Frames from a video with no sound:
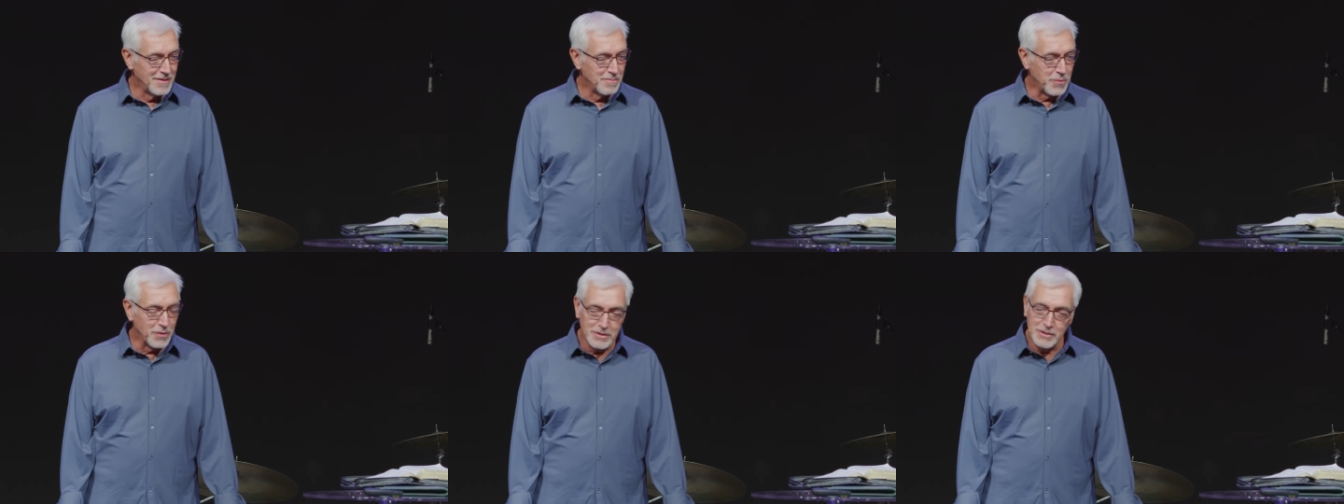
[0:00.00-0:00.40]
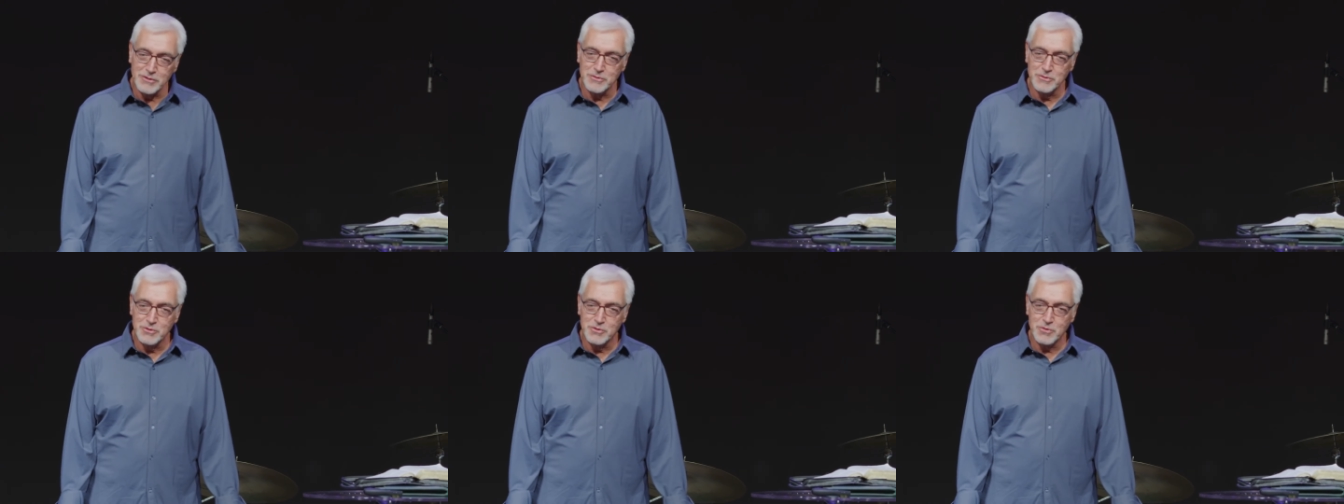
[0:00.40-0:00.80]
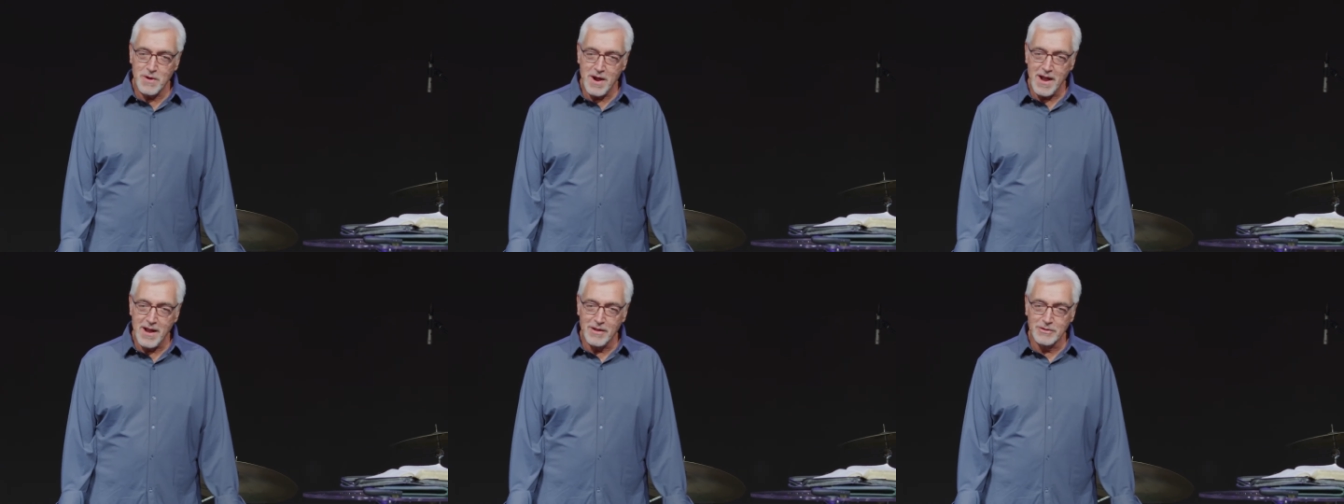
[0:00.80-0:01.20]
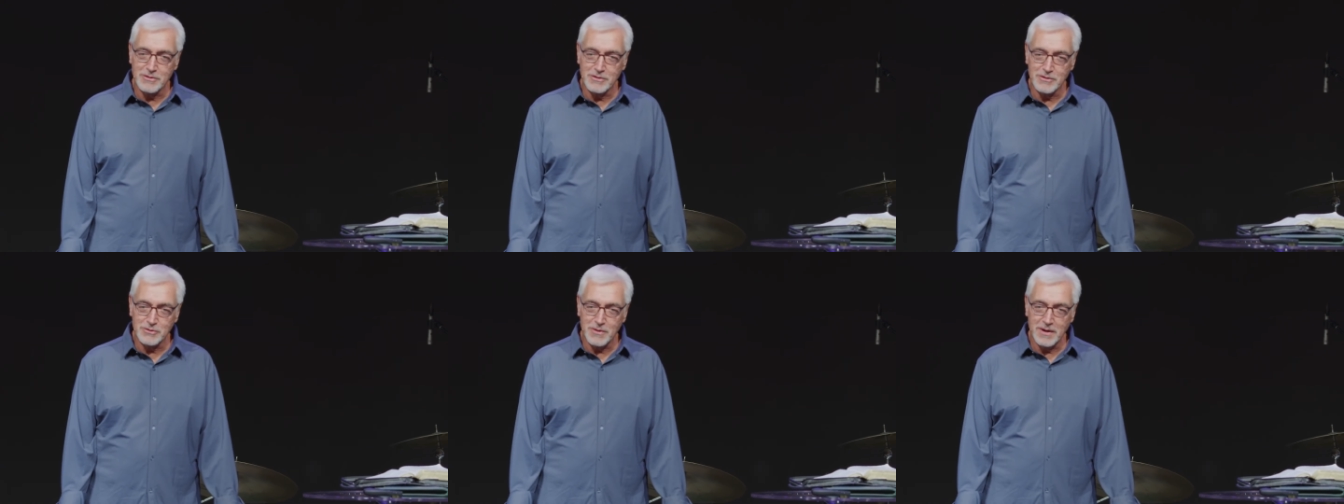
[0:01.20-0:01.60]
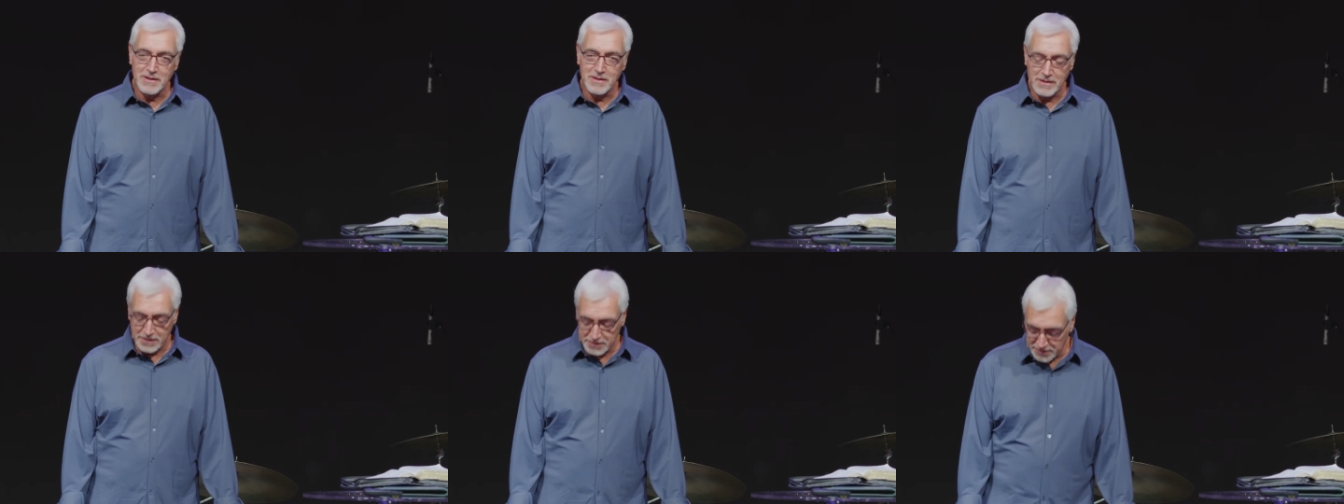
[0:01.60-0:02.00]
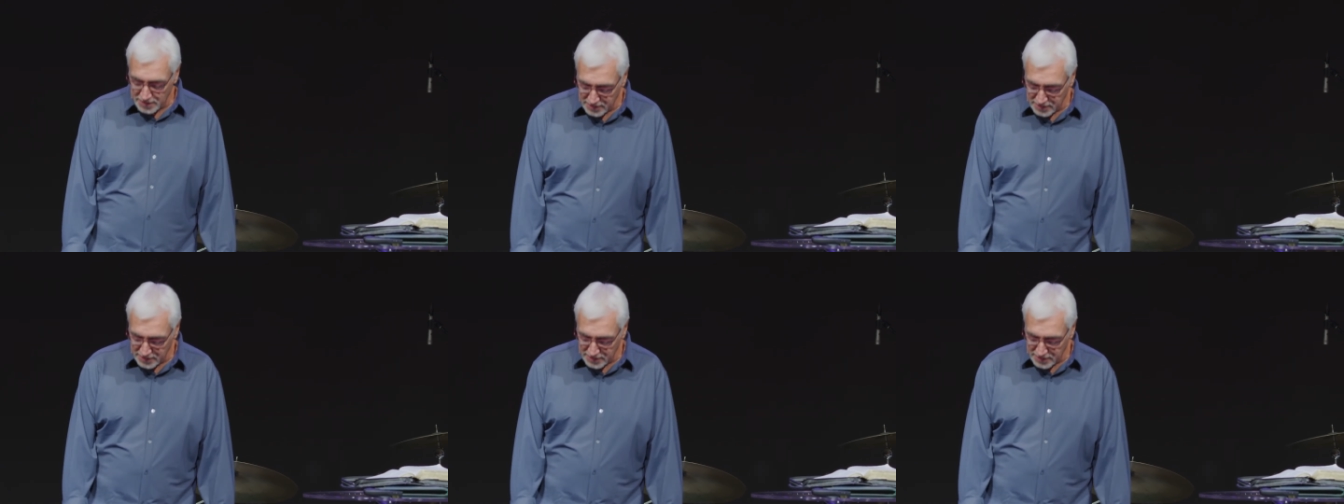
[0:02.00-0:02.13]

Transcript: putting us through trials to strengthen us.